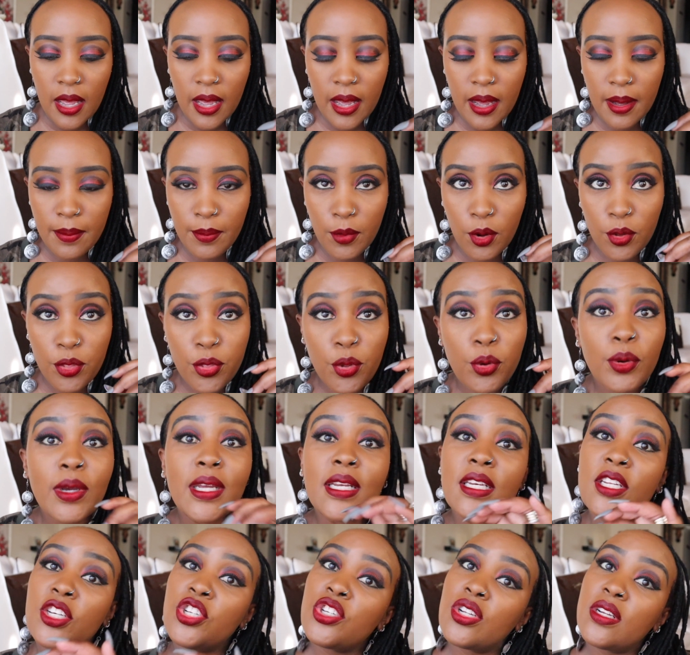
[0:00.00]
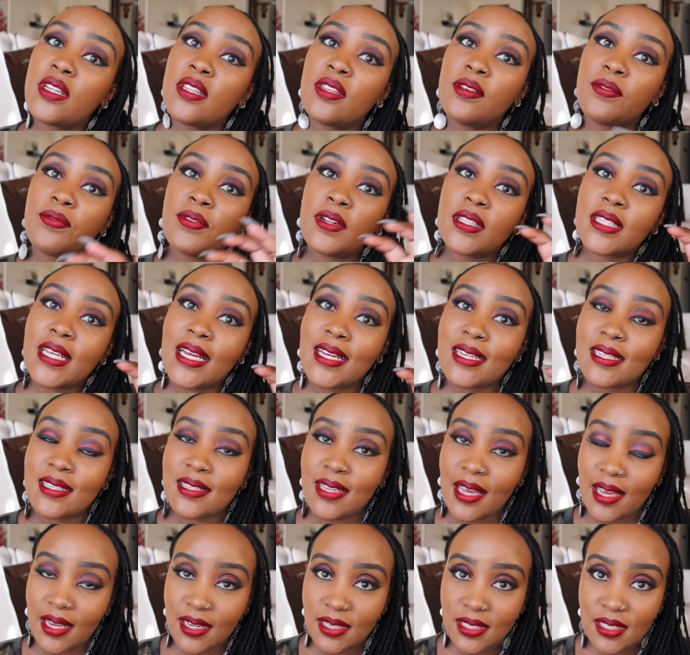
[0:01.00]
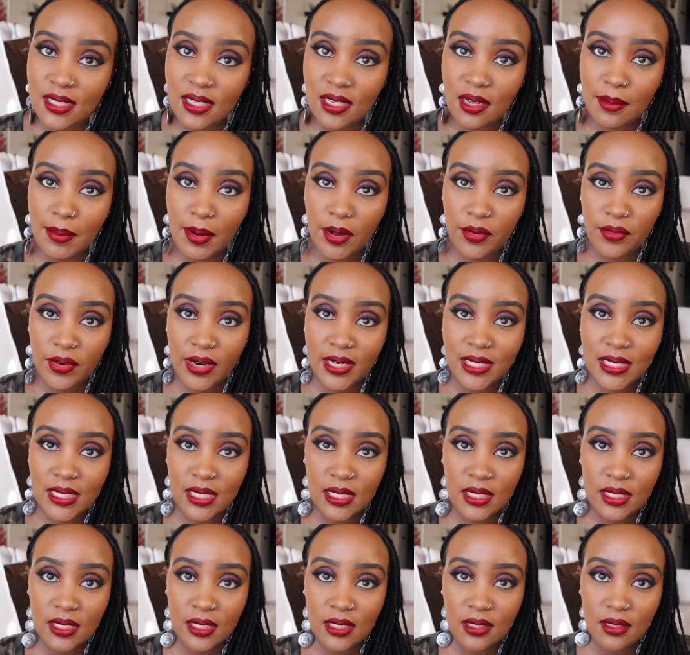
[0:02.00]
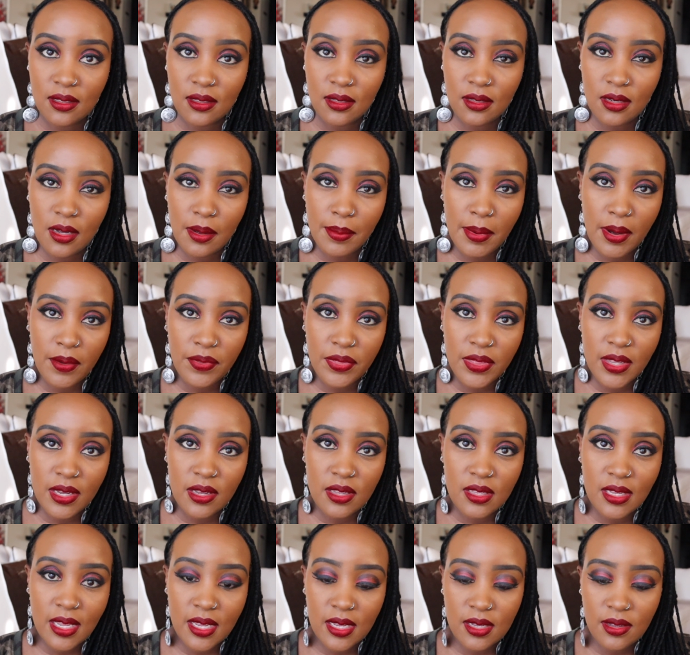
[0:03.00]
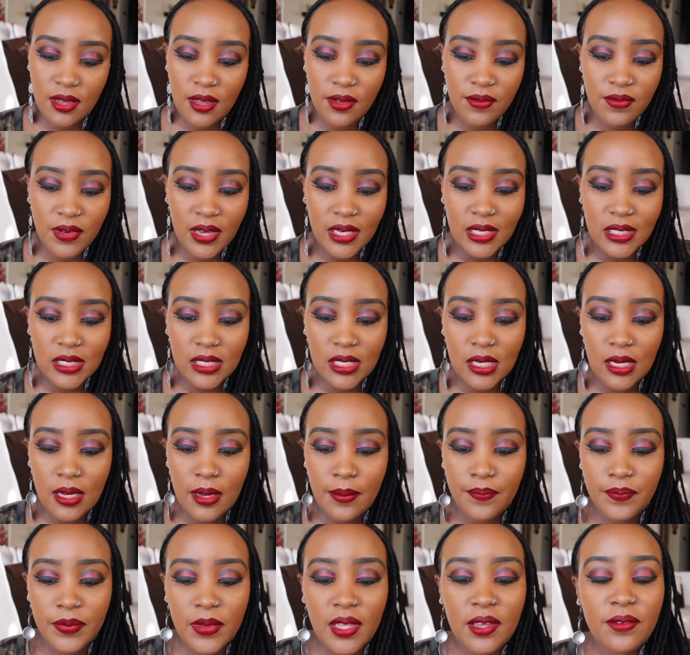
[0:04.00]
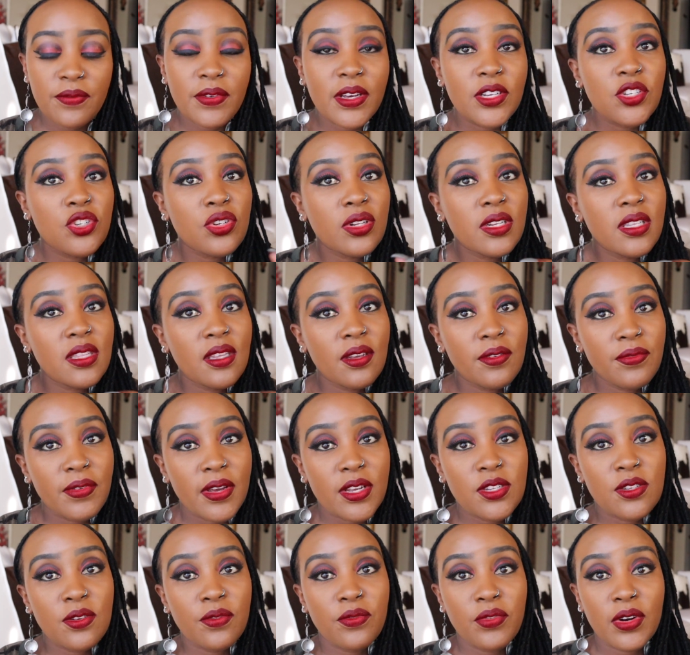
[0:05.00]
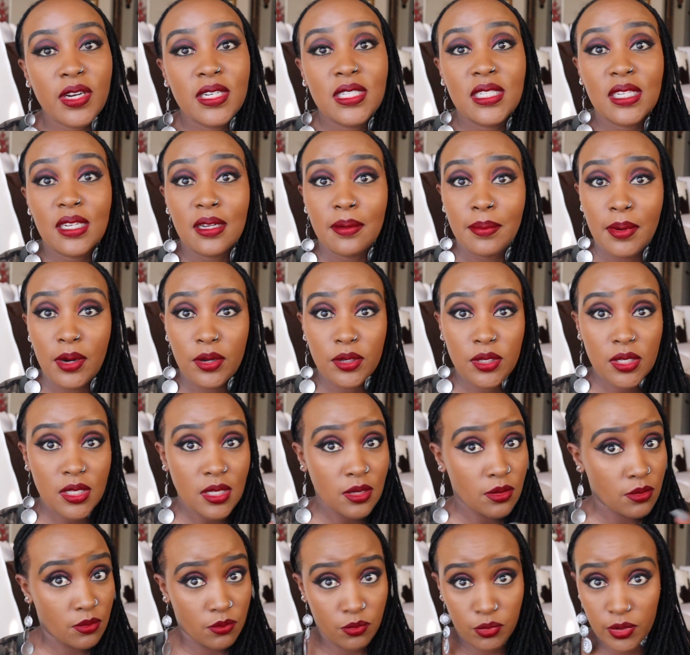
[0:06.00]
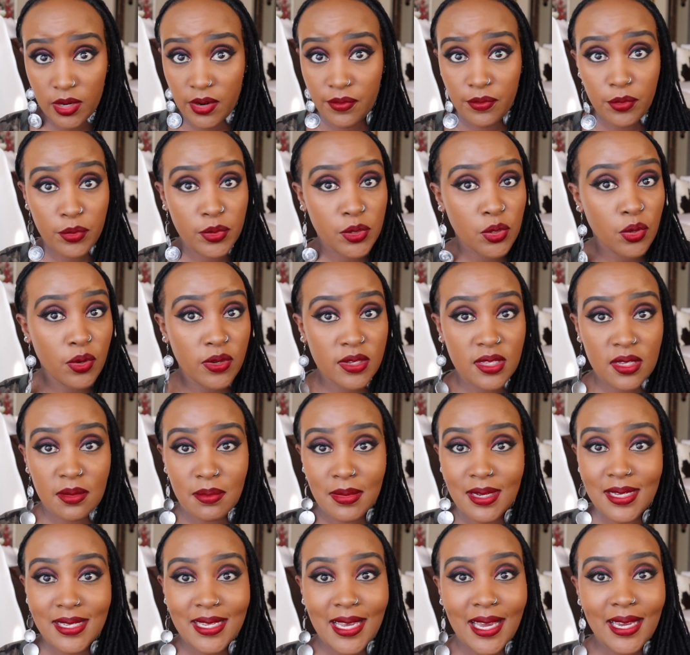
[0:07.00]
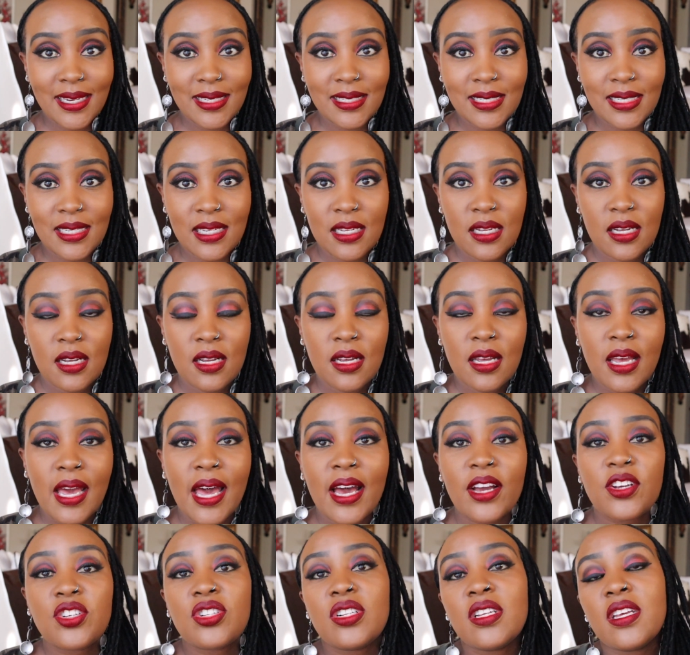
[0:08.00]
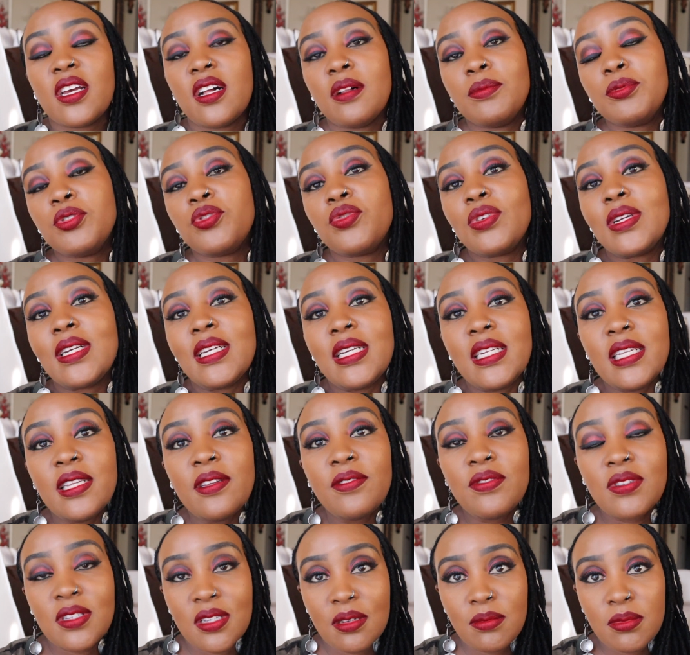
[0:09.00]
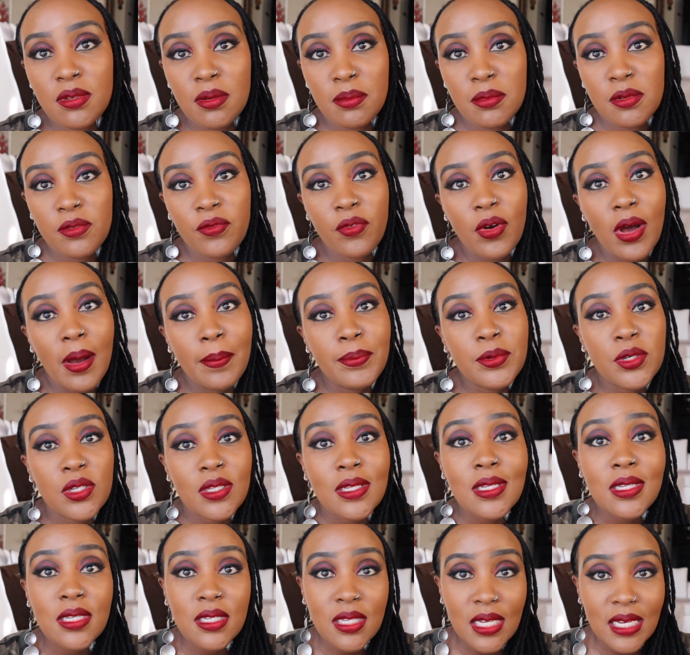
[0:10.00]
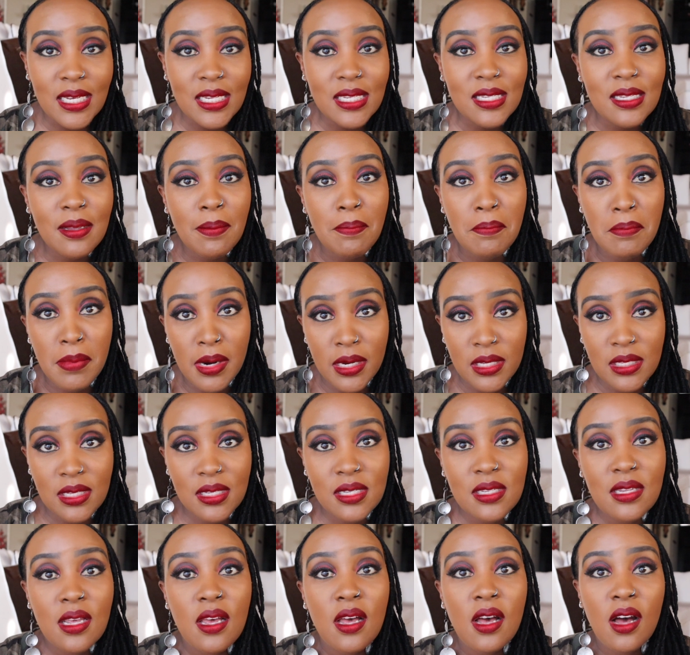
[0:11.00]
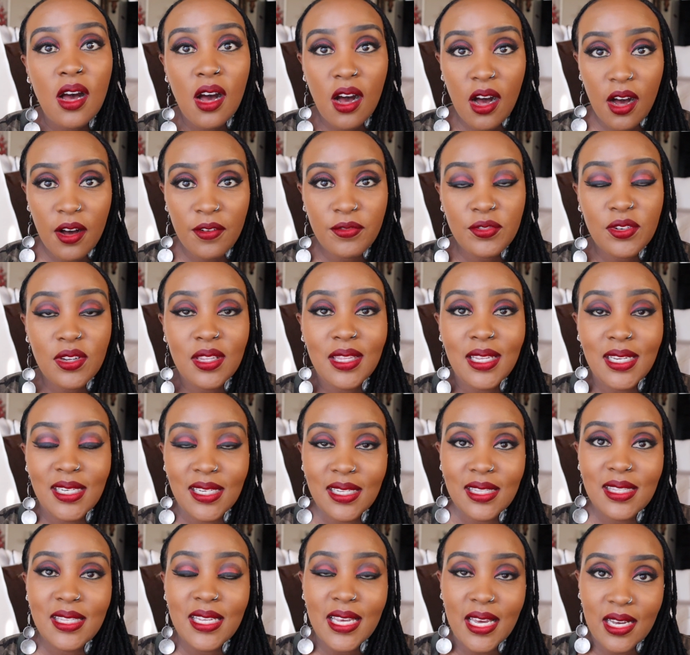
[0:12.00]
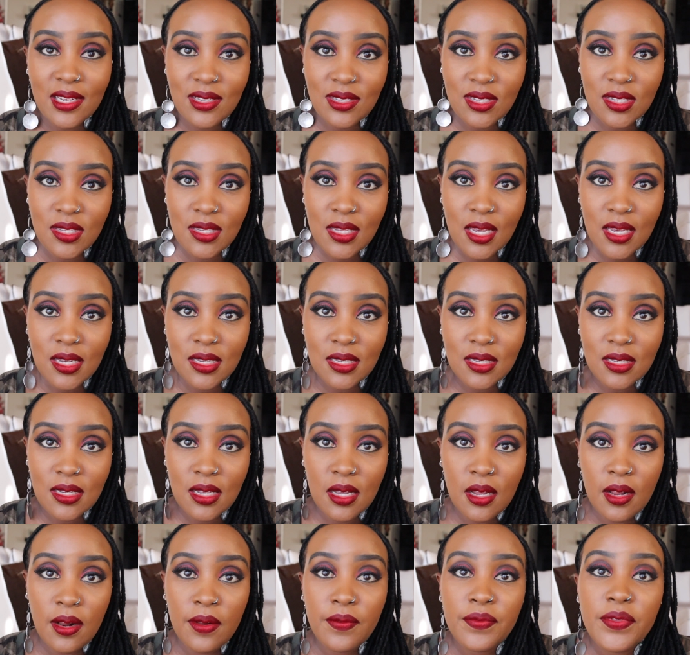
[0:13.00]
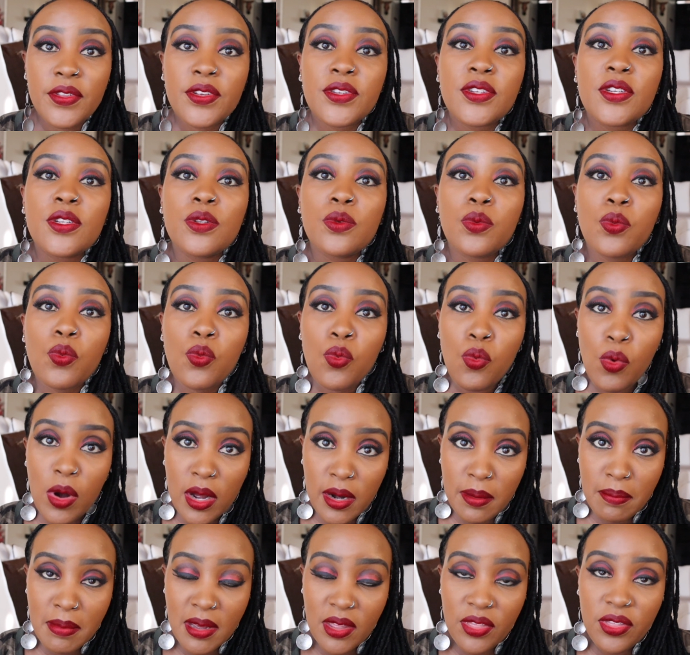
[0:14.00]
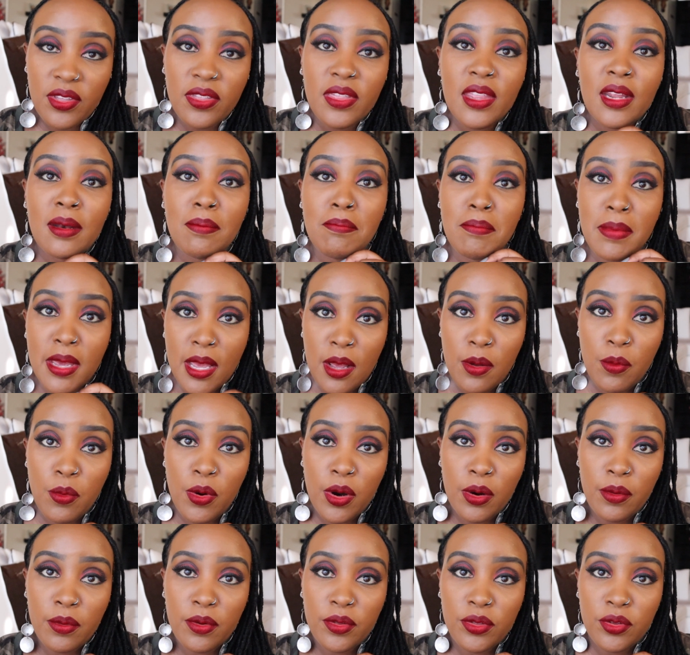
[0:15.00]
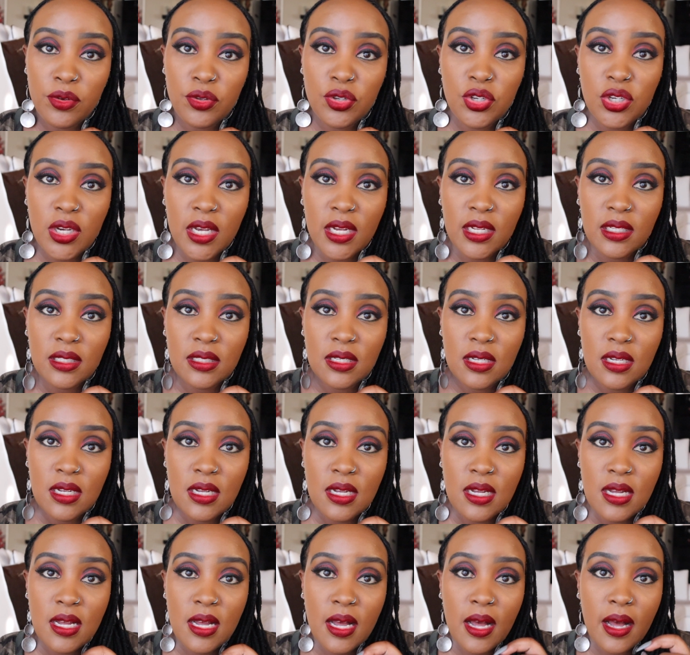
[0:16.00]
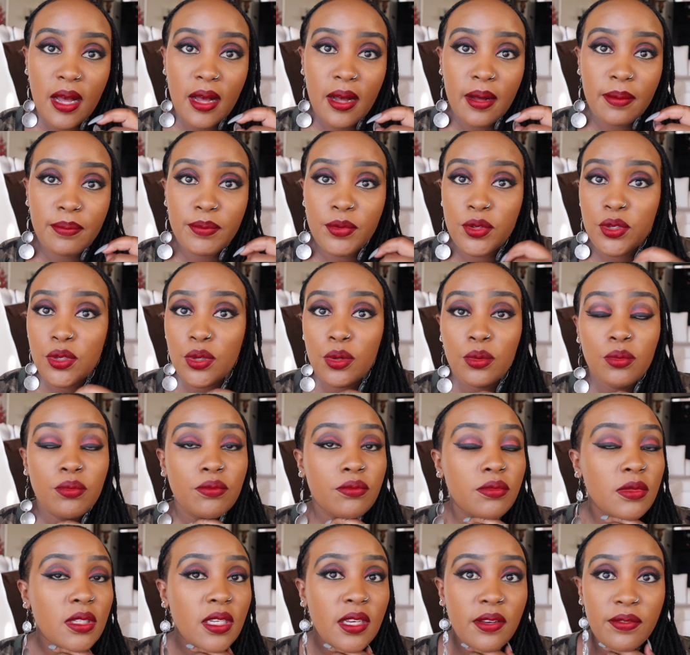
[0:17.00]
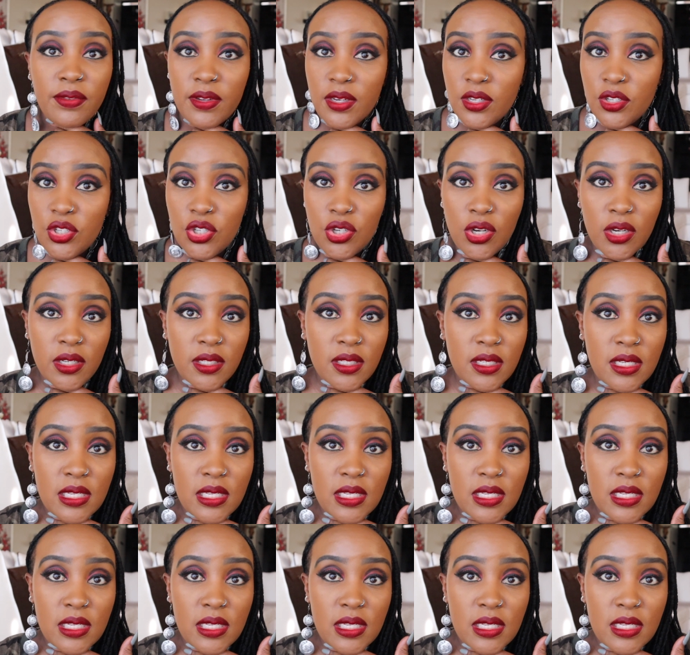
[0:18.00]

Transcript: Although initially they felt anxiety about writing about the event, eventually the effects of writing about whatever was causing them anxiety actually helped relieve symptoms for up to 6 months after they did the exercise. This is one method that may work with your child, so give it a shot